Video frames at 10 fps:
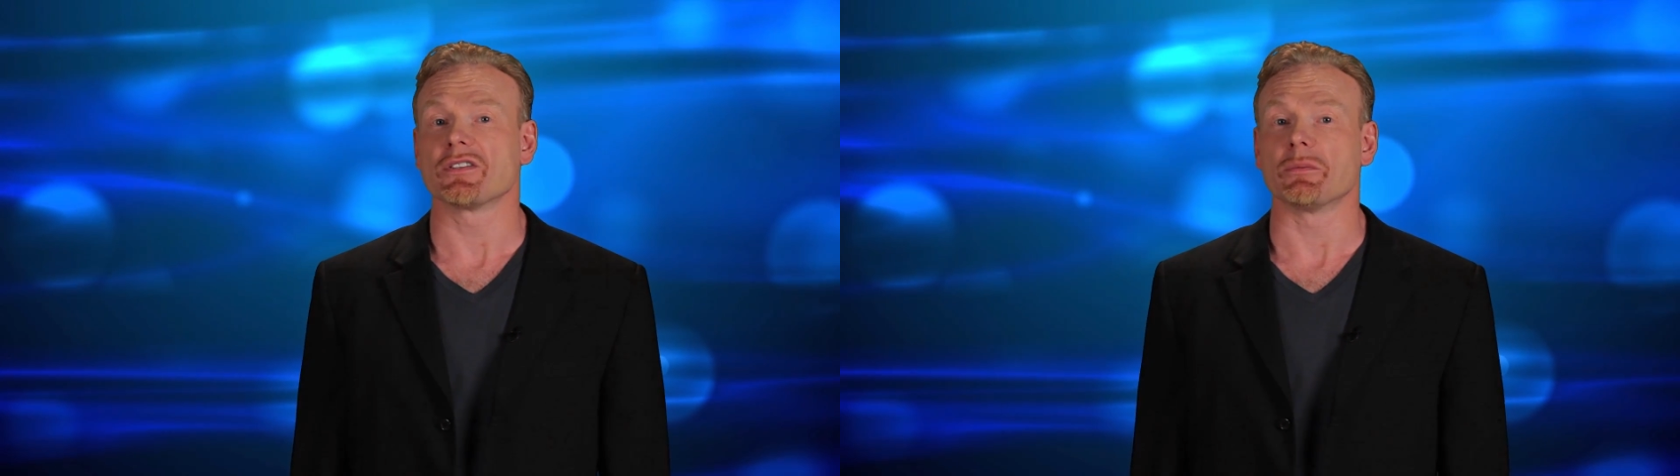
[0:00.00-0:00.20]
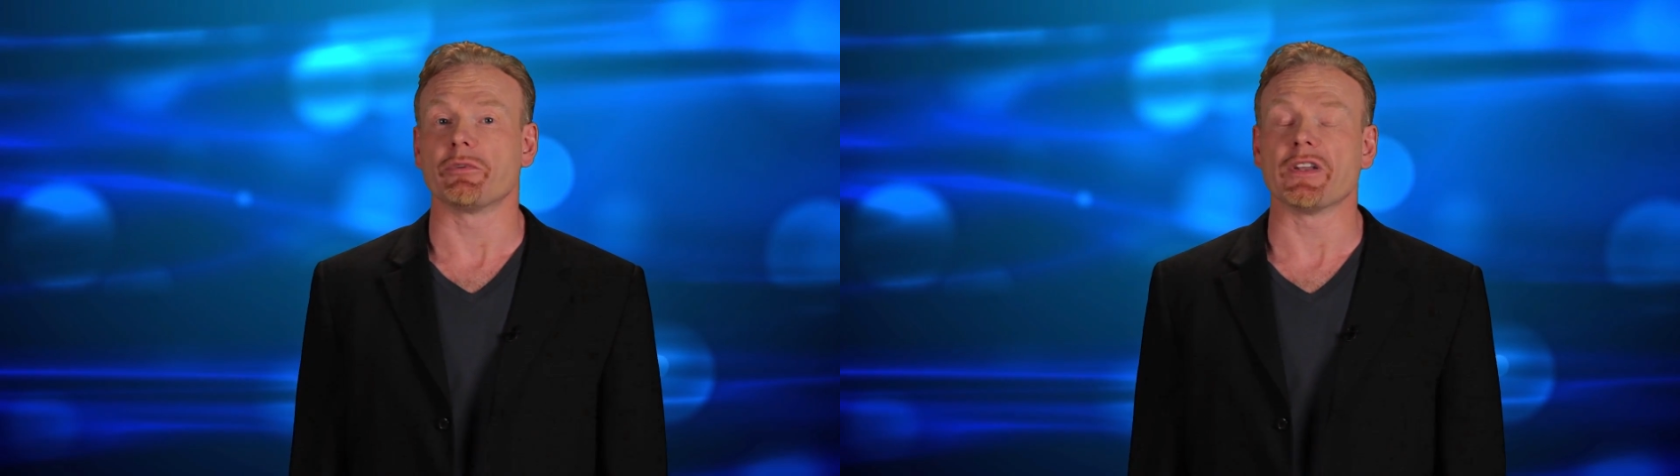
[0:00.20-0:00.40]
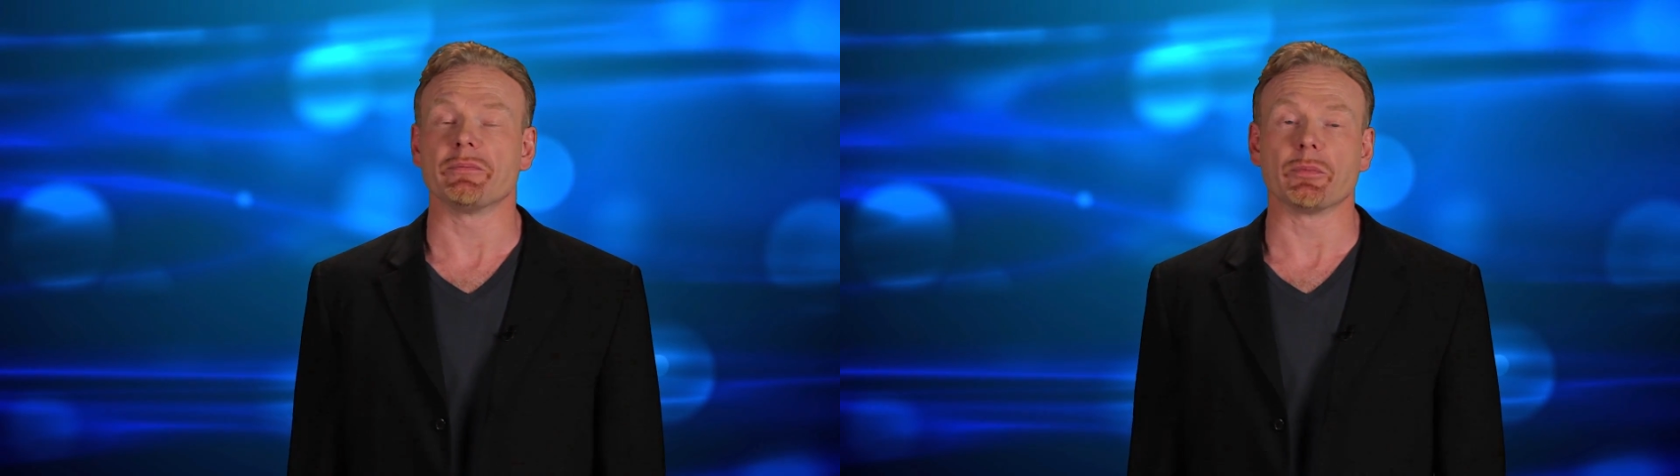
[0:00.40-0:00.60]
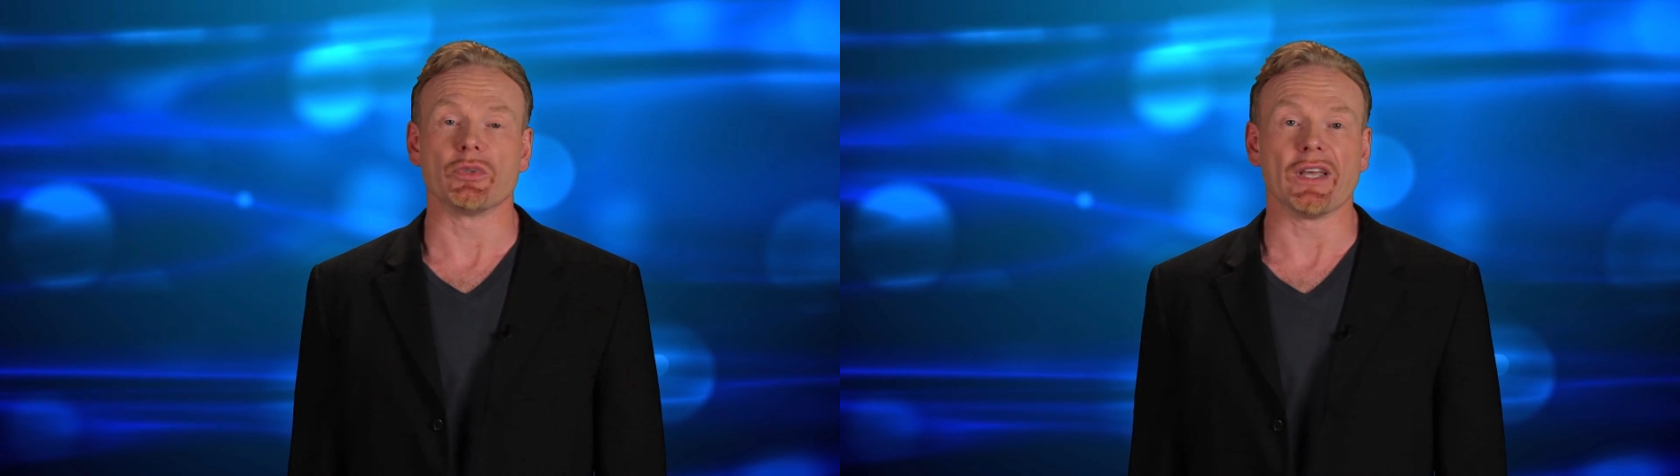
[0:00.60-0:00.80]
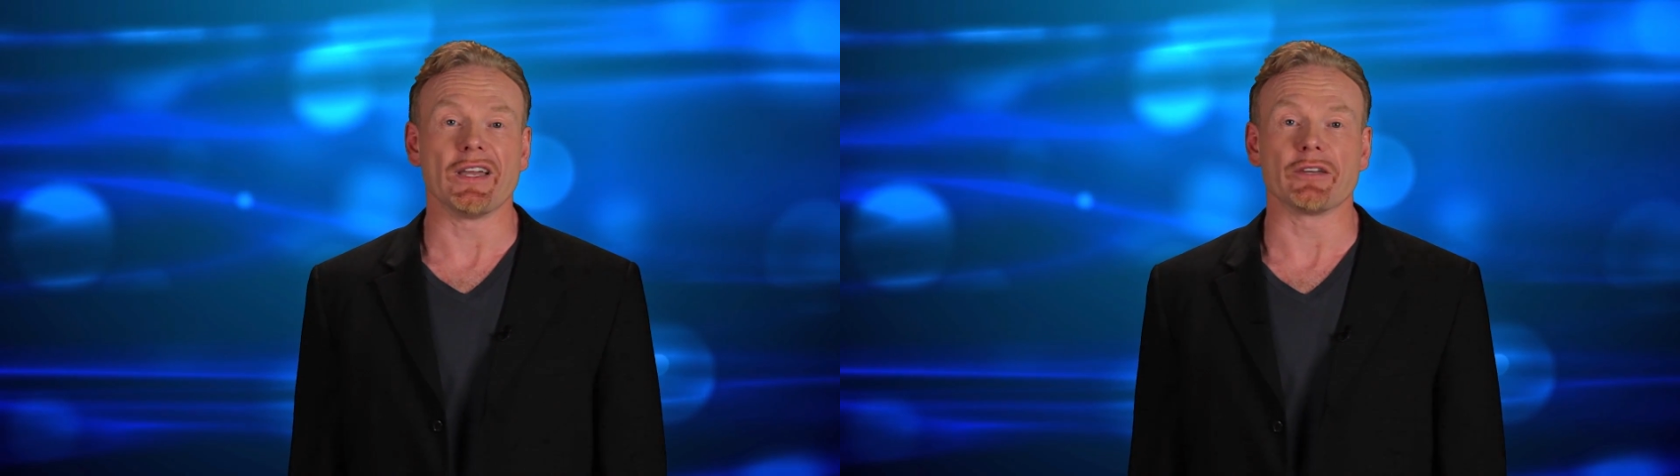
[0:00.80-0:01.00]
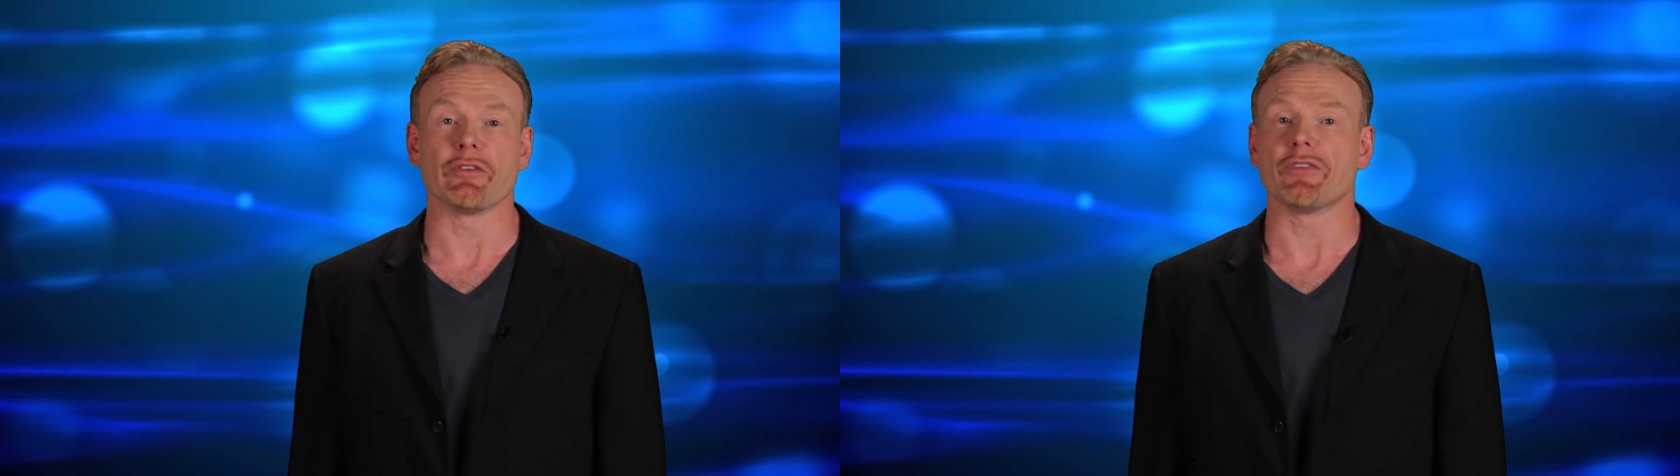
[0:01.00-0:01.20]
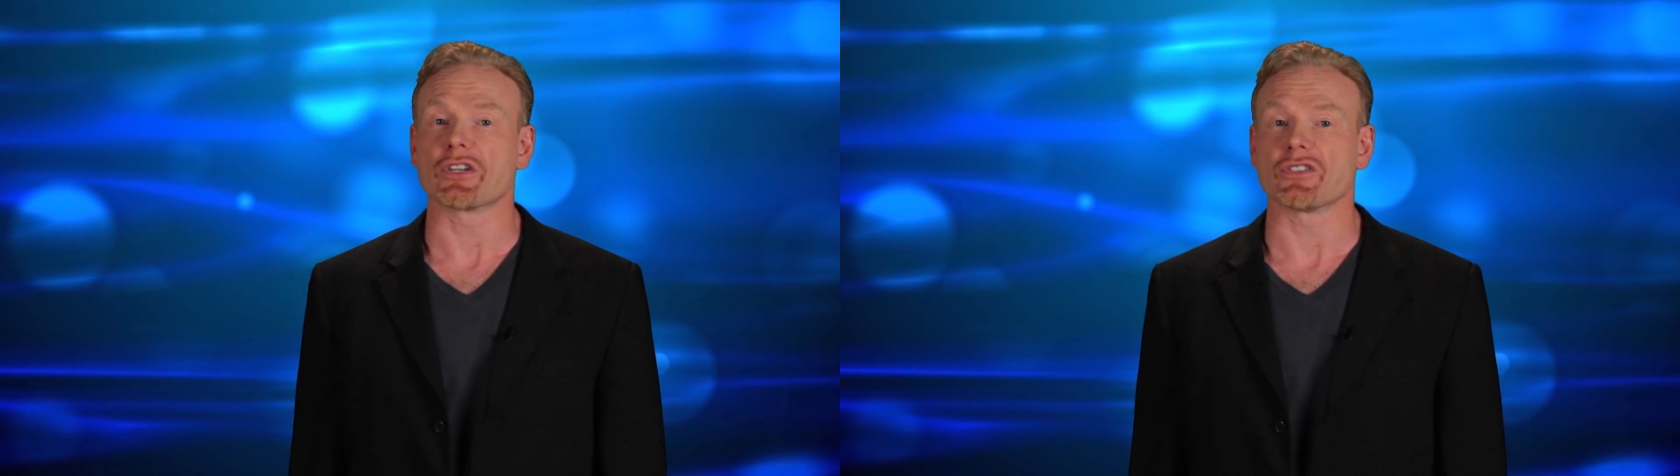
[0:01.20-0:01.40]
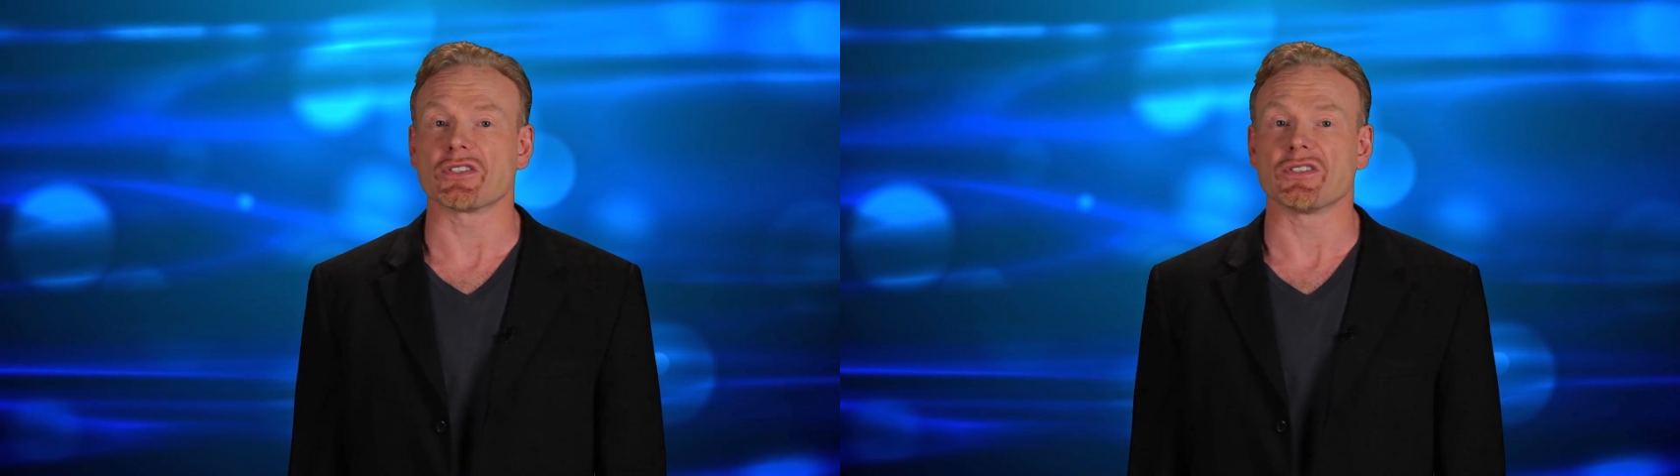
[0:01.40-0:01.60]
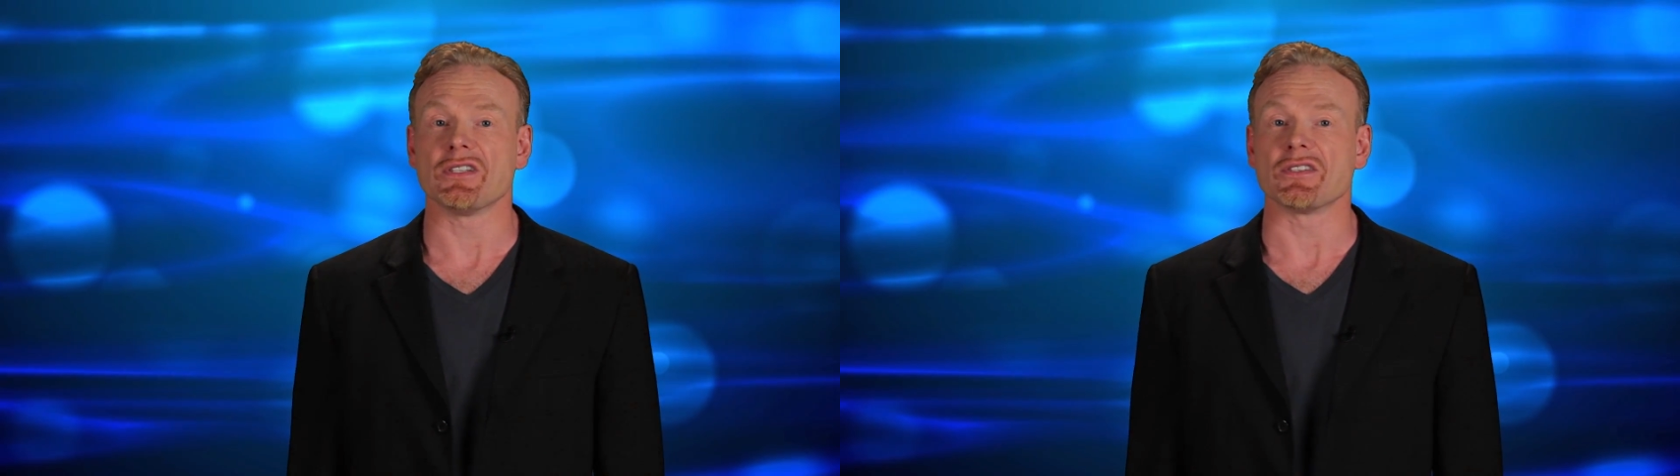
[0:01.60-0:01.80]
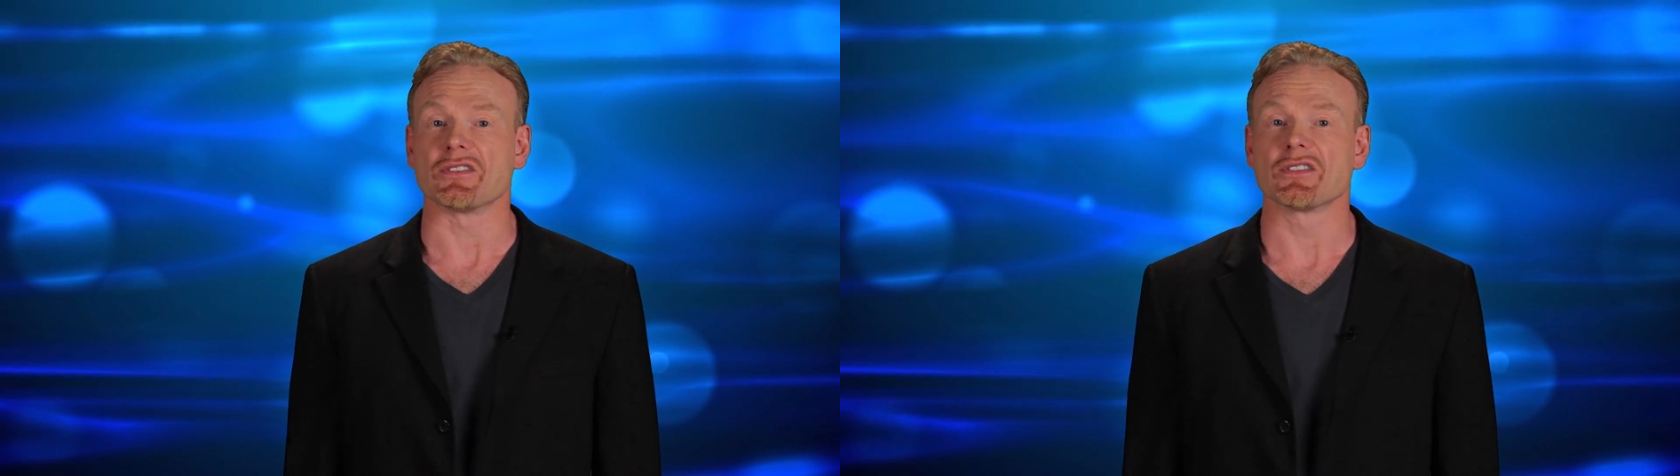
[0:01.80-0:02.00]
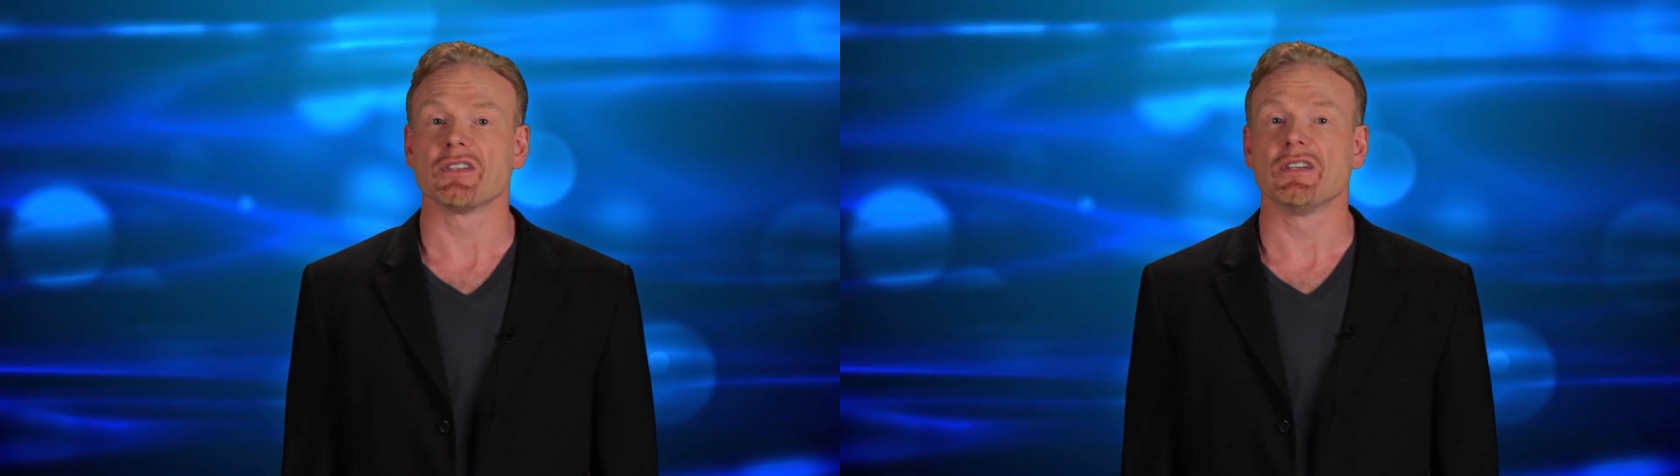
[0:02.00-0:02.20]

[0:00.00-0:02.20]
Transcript: that prevent people dying of infectious diseases,